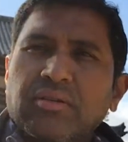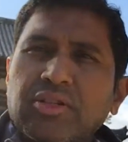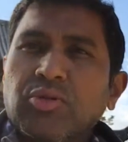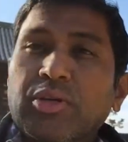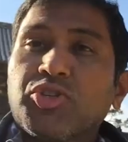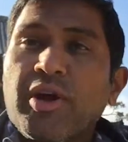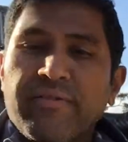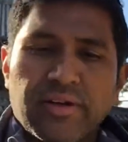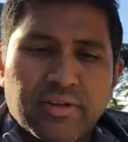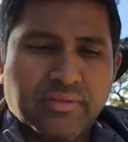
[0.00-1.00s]
to a
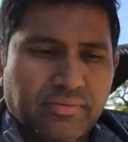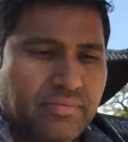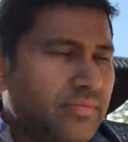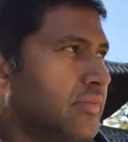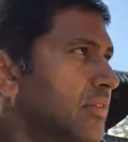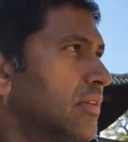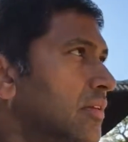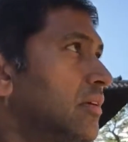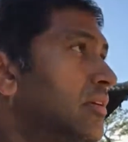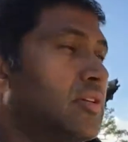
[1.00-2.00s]
traveler,
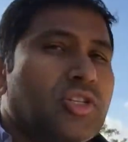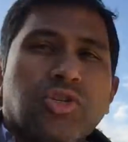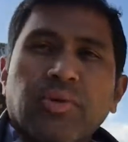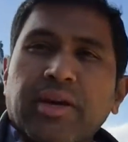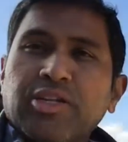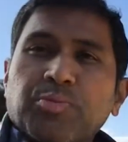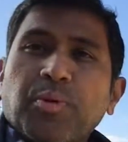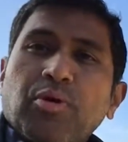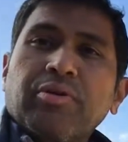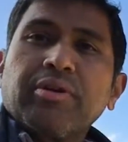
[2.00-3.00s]
to an
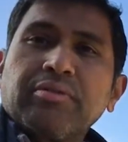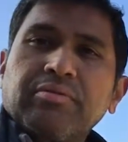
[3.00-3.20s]
explorer.